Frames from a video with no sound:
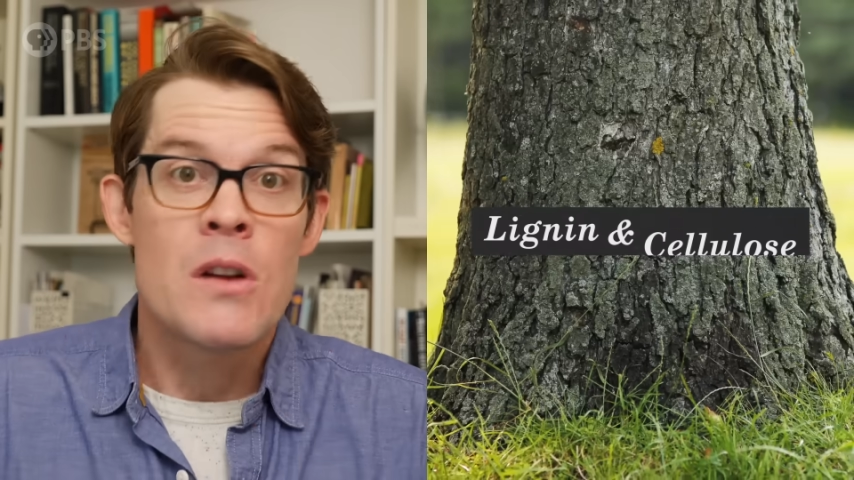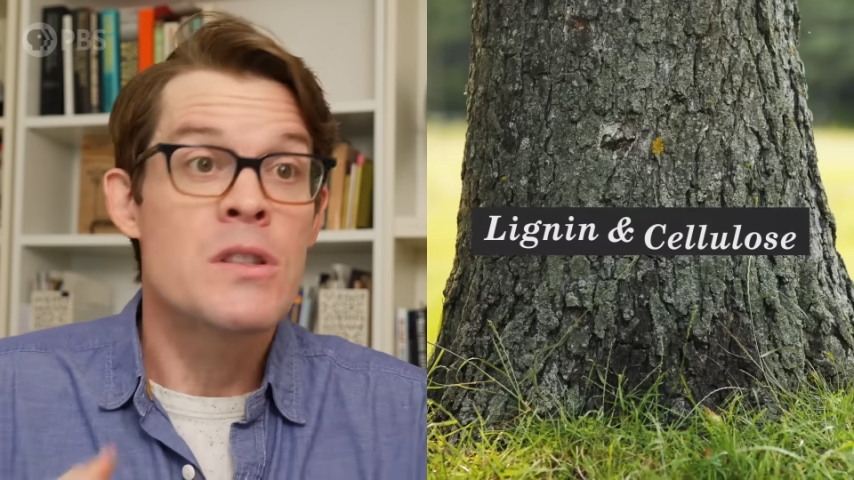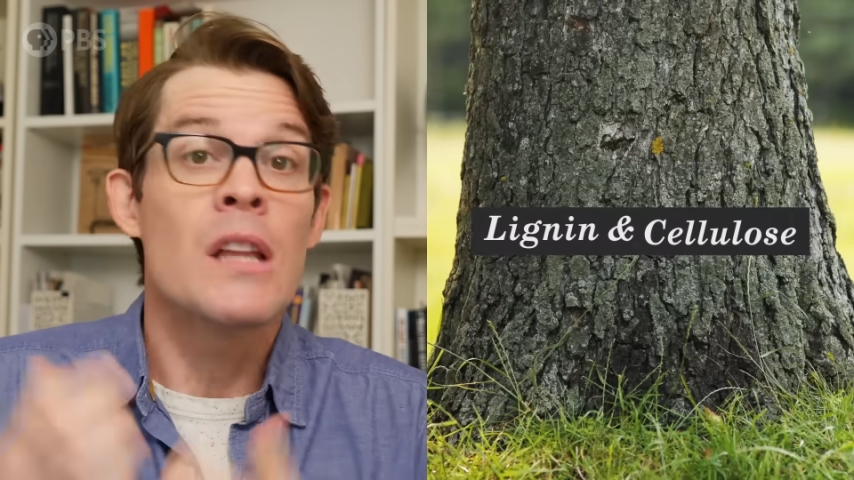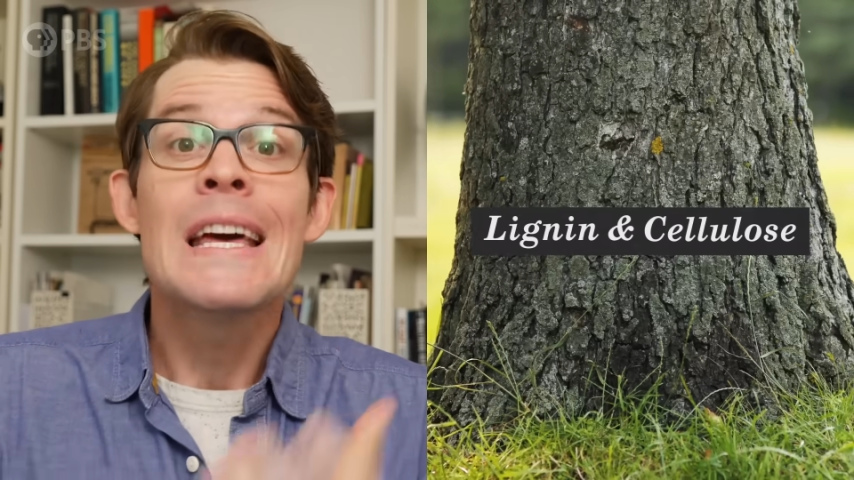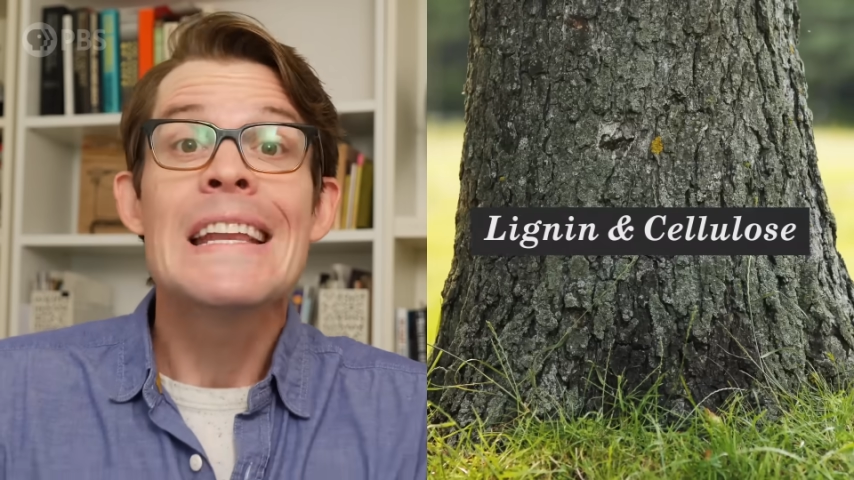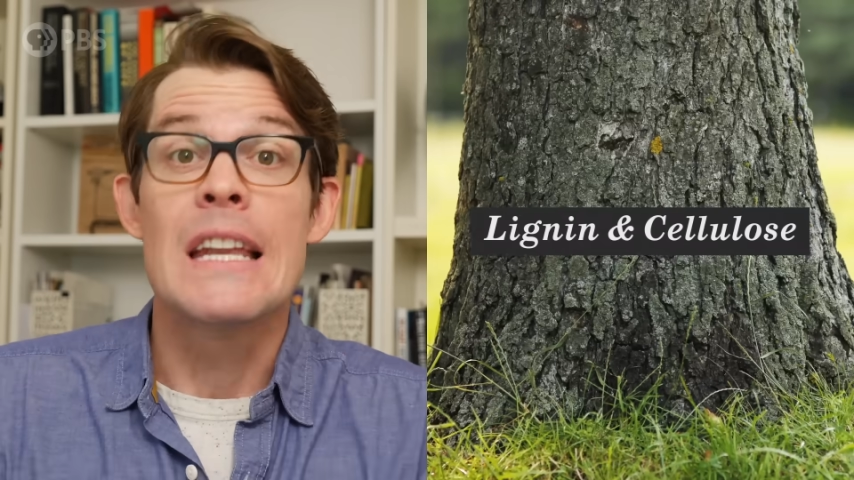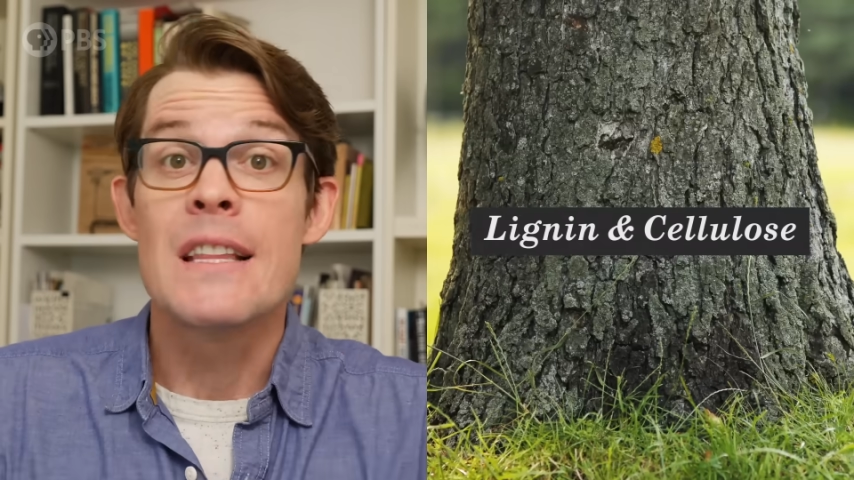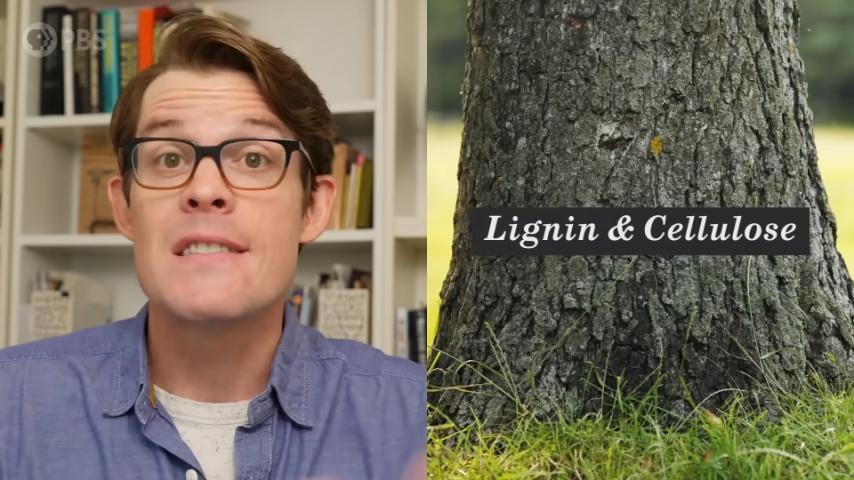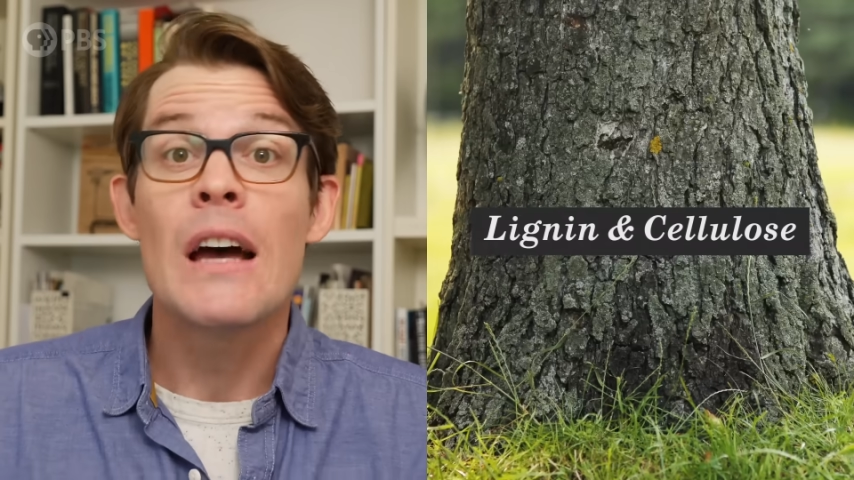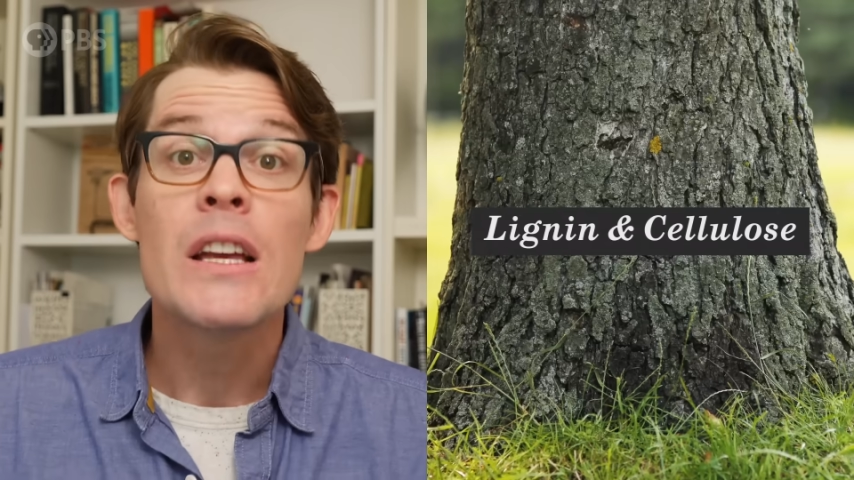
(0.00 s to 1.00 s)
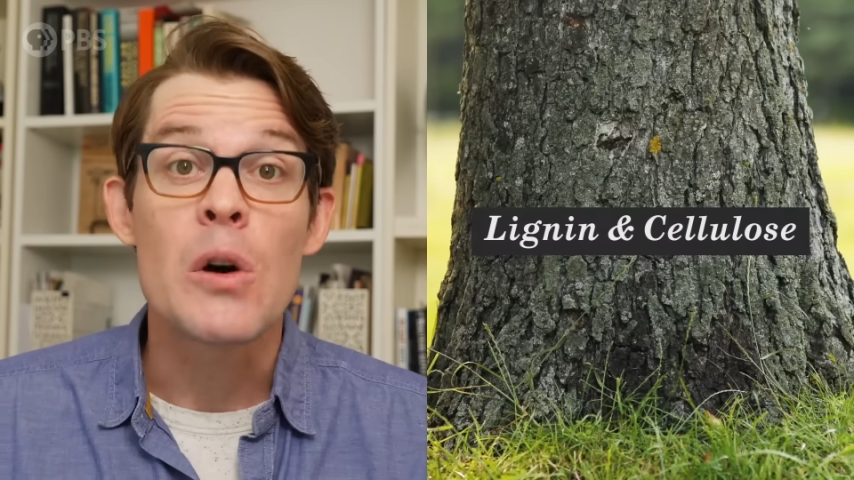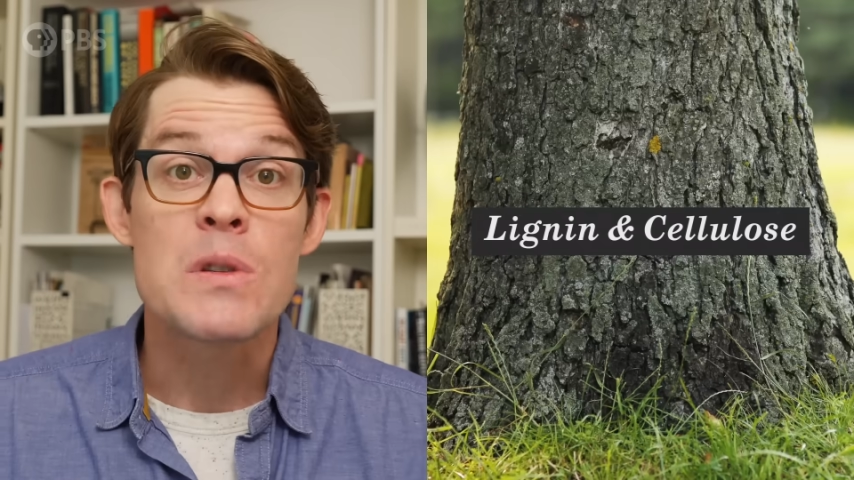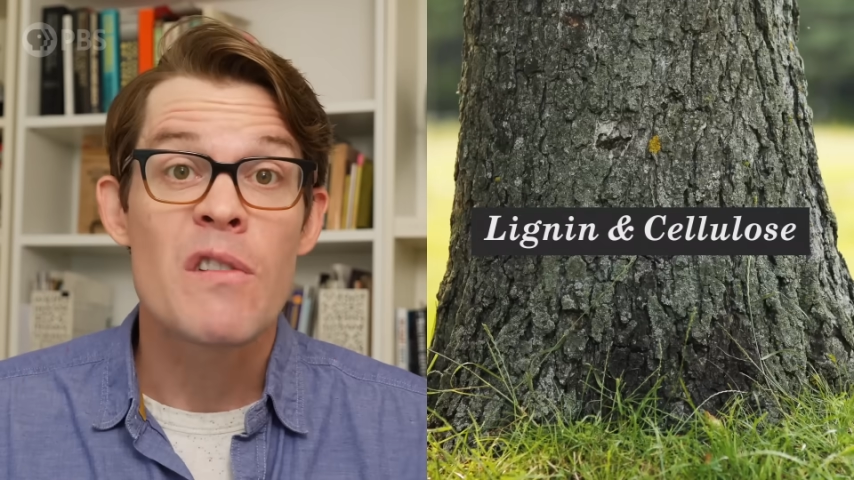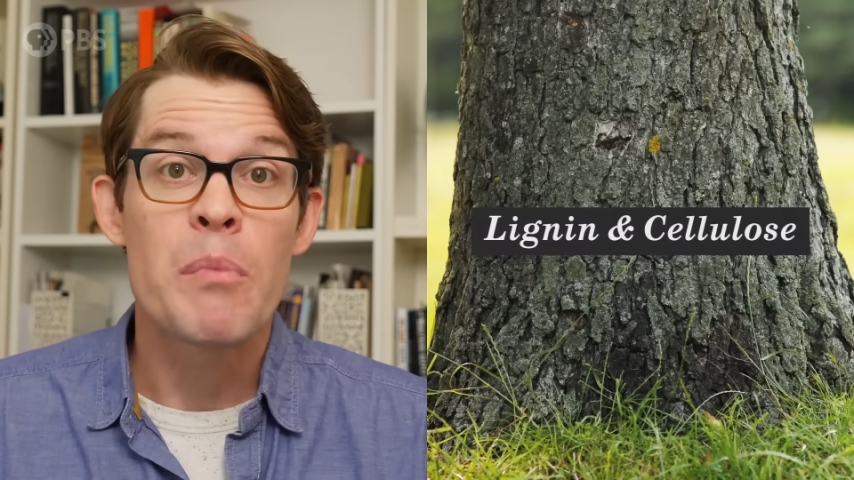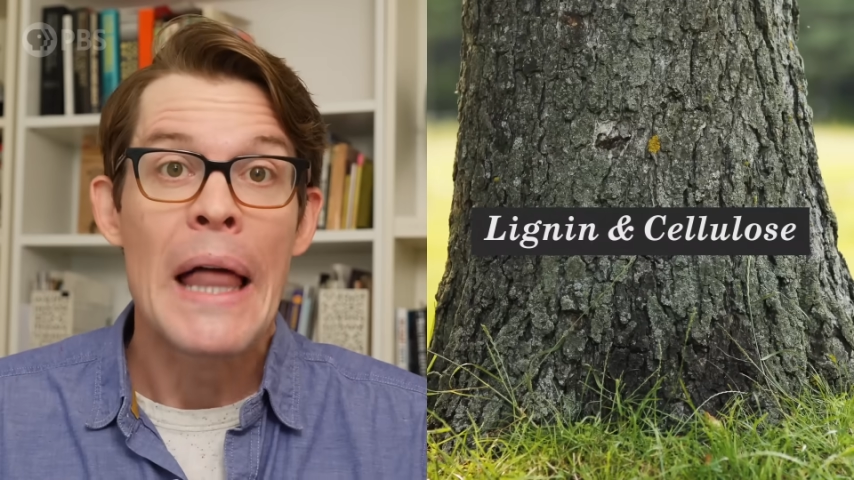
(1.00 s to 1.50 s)
There's the lignin and
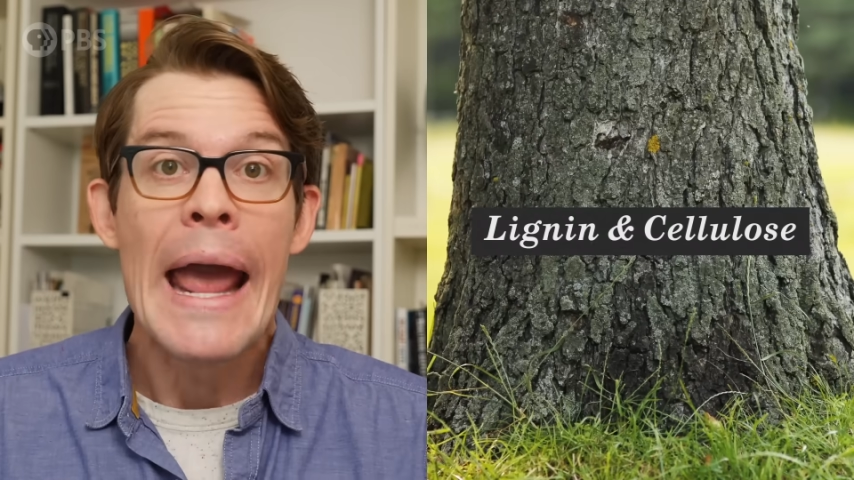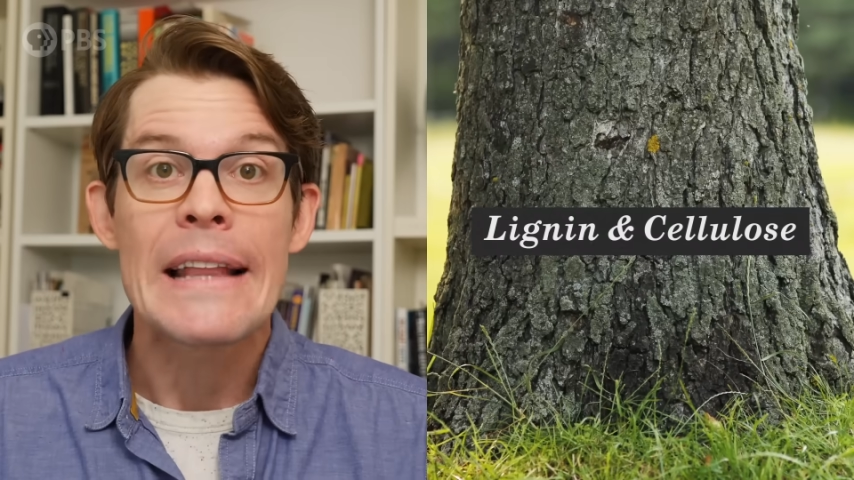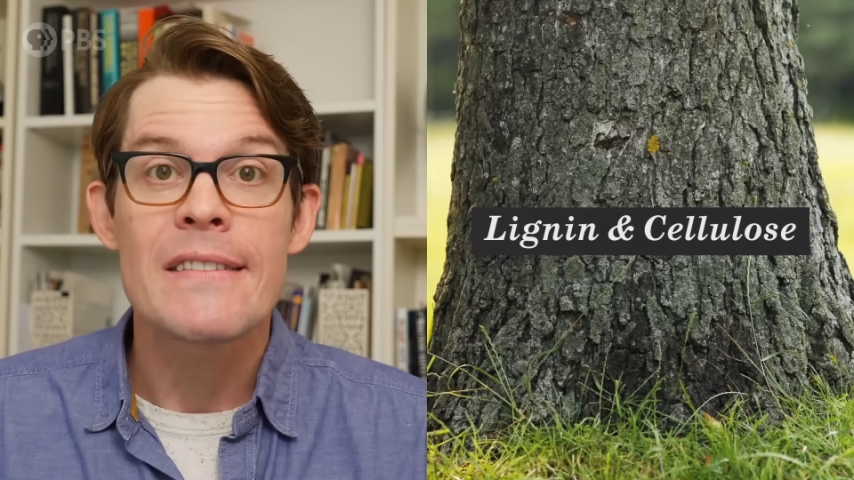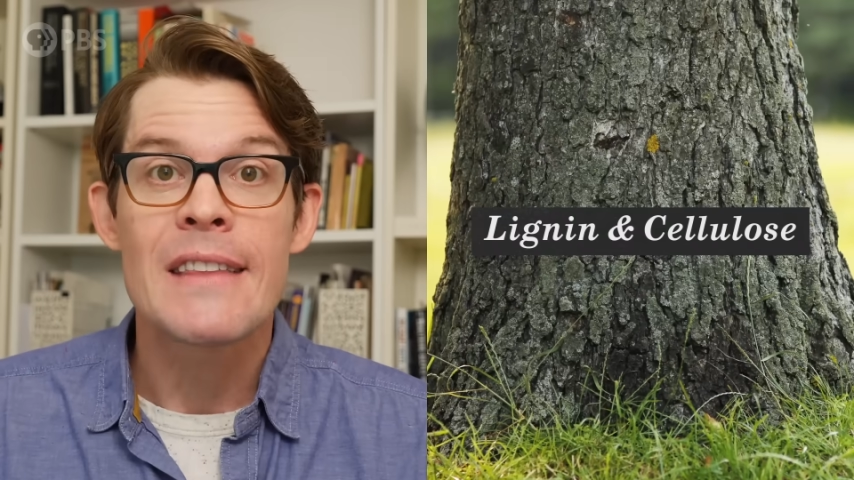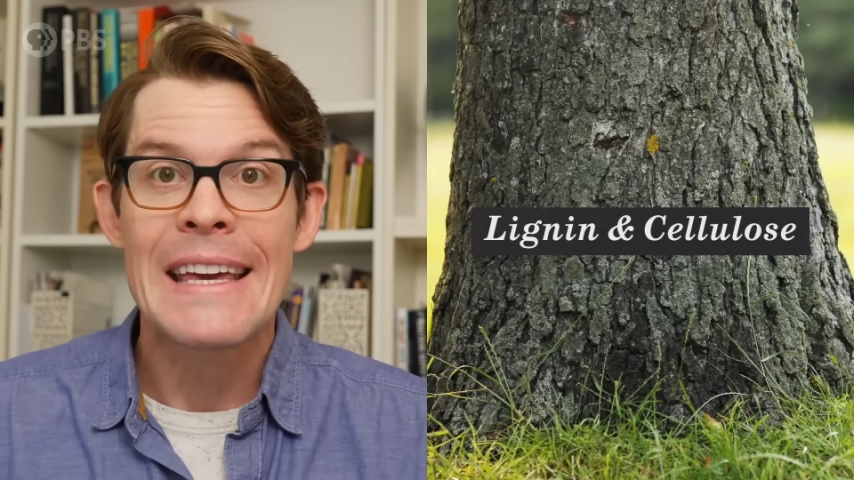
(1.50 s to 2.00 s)
cellulose of plants,